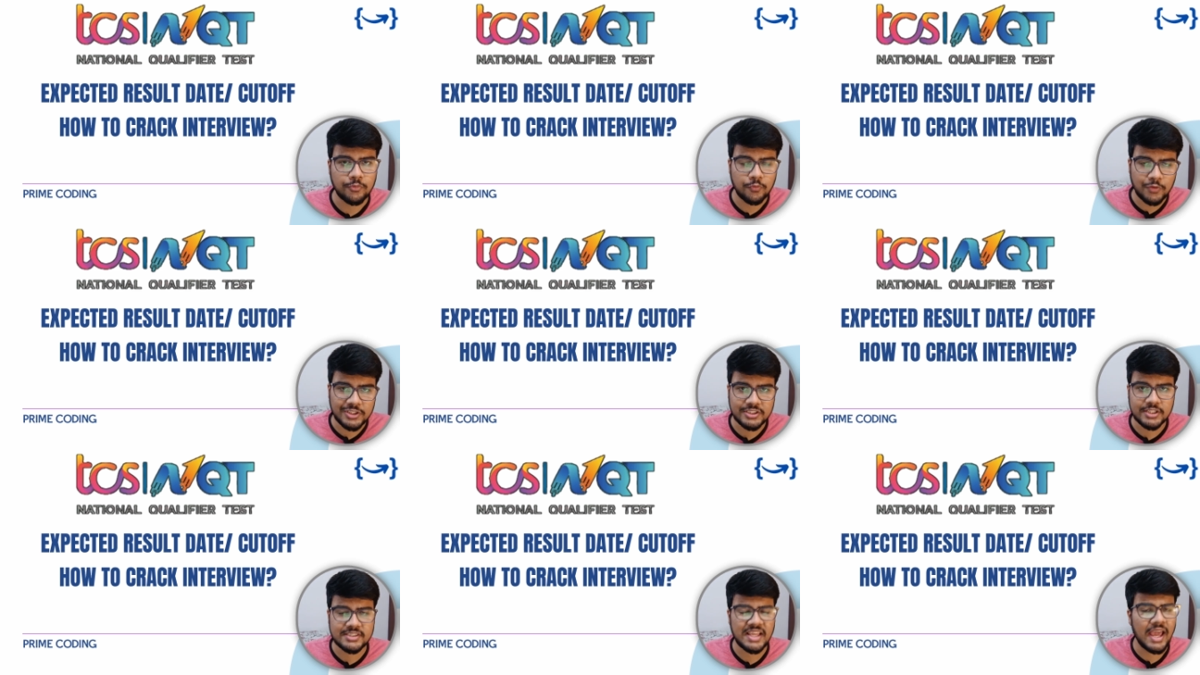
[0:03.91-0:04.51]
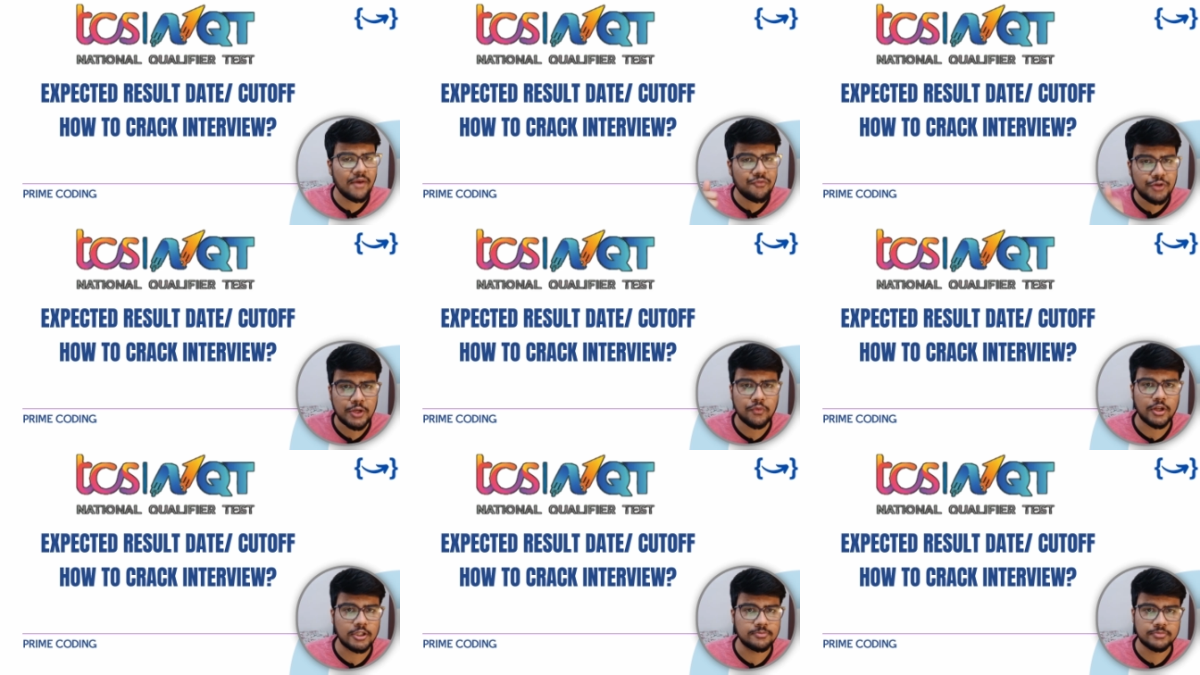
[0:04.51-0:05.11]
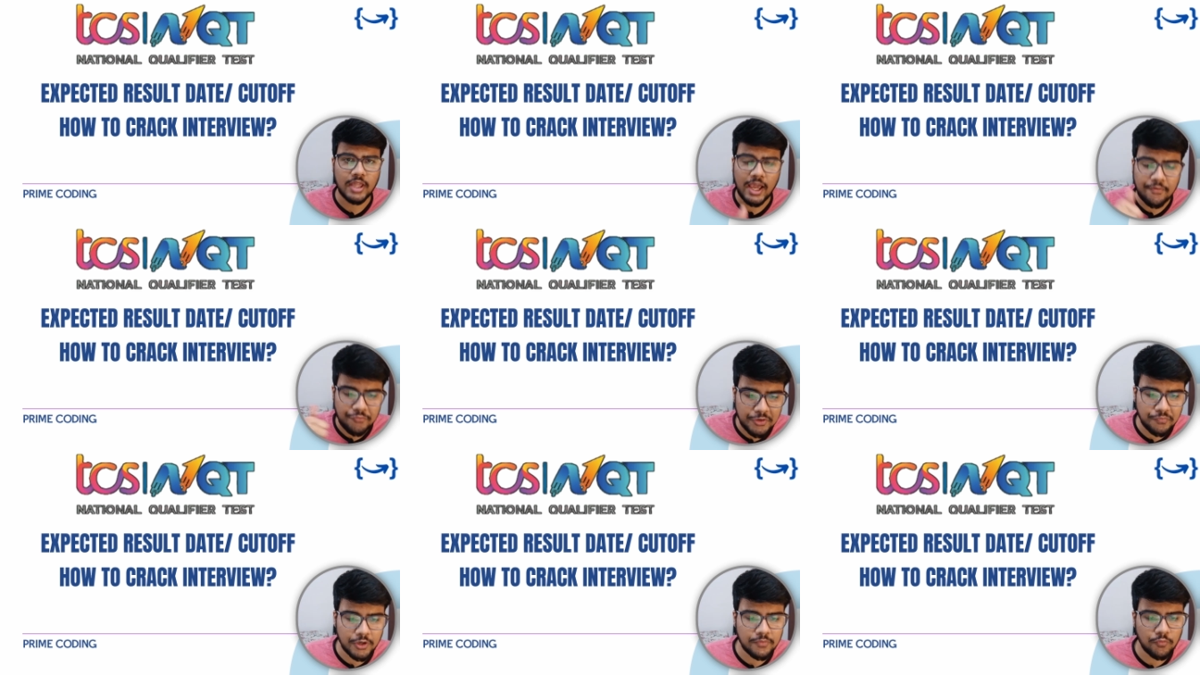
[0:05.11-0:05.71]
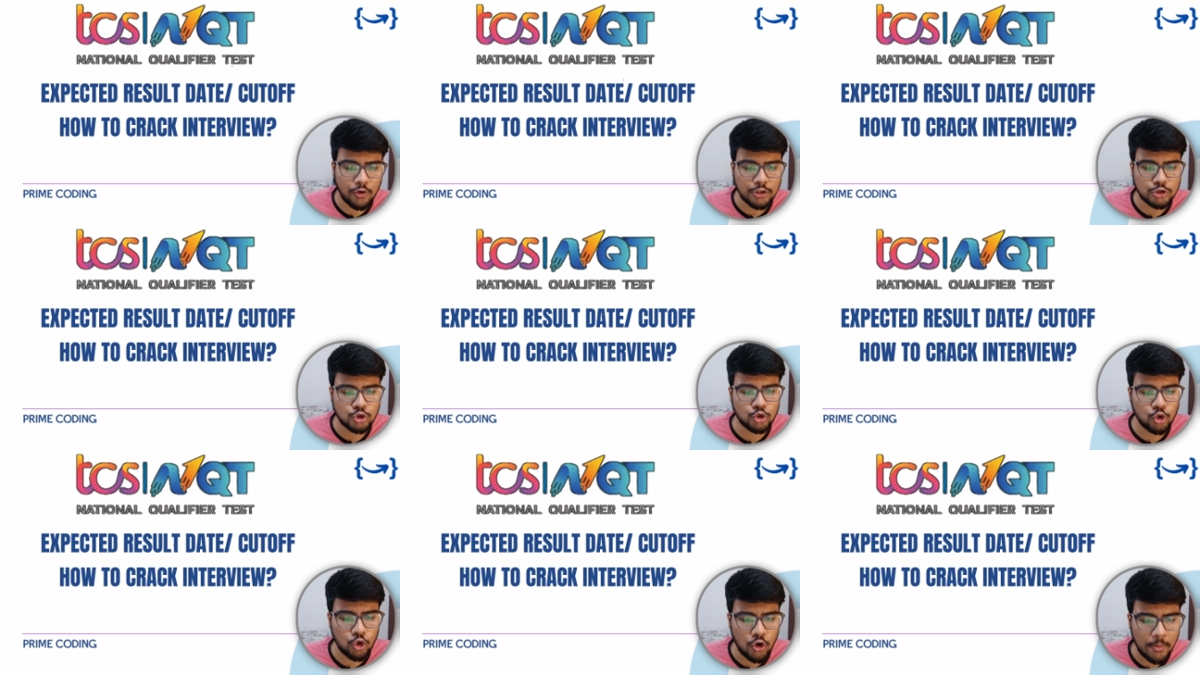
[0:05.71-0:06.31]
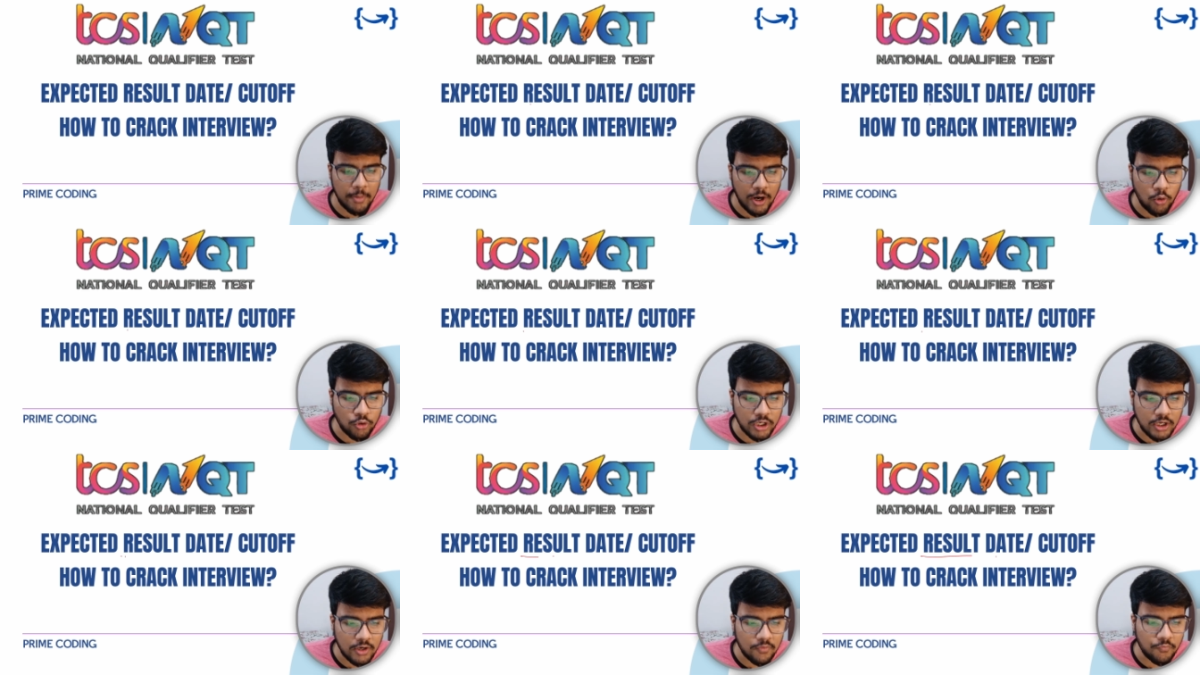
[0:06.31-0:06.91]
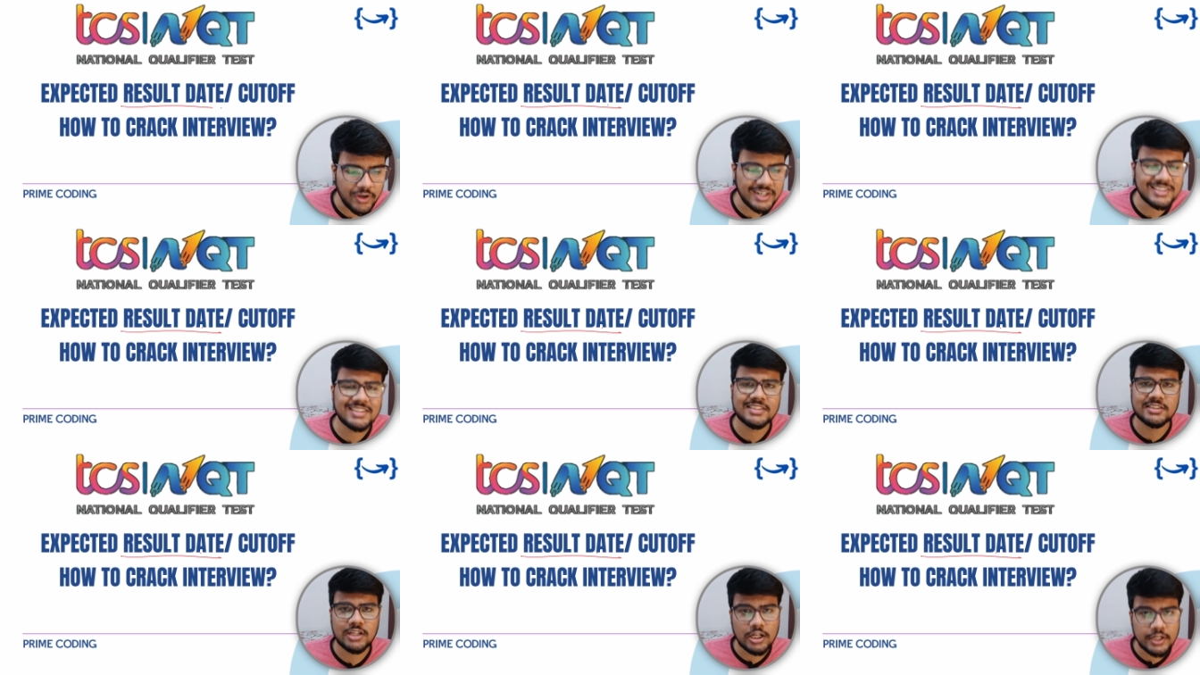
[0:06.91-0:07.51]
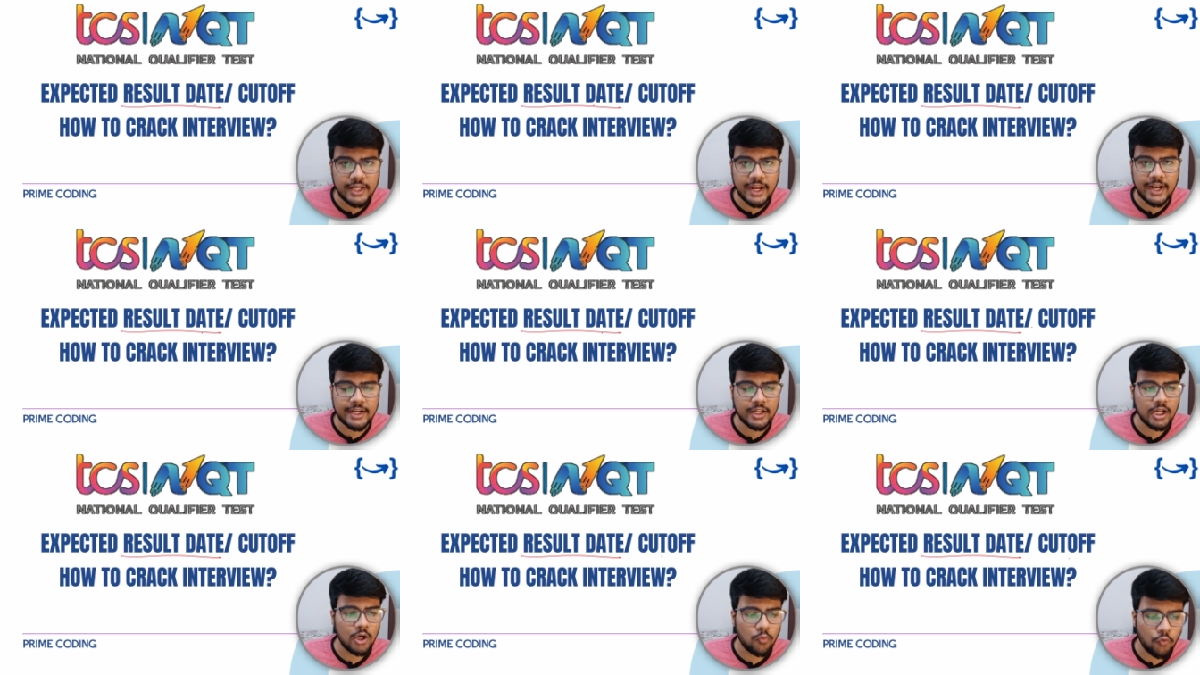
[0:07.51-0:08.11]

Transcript: which is everyone wants to know about when is the result date,